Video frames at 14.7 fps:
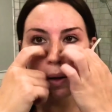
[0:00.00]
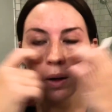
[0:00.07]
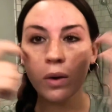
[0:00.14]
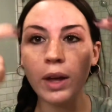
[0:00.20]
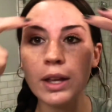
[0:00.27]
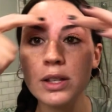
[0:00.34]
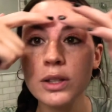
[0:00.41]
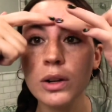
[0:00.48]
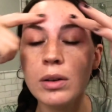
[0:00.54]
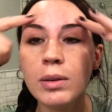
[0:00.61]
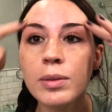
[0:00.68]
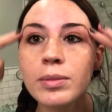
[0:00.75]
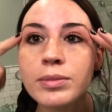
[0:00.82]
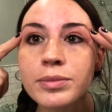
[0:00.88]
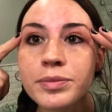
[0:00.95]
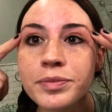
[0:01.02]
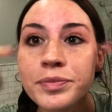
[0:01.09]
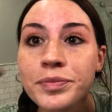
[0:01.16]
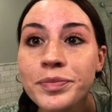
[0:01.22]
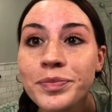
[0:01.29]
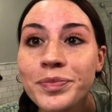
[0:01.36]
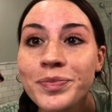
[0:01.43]
Okay, so
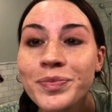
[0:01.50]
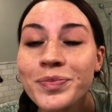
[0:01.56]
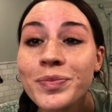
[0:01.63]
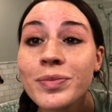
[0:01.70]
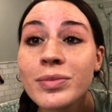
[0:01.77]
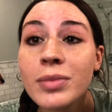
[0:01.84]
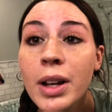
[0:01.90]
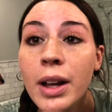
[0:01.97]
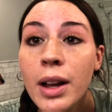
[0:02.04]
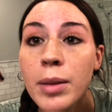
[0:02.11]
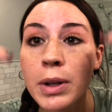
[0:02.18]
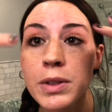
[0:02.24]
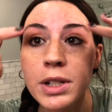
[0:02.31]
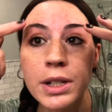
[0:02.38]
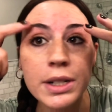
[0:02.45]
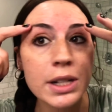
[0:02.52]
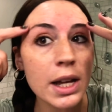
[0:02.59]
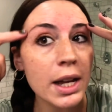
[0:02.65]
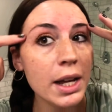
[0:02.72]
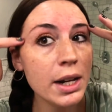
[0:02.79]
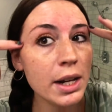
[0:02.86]
my eyebrows are done.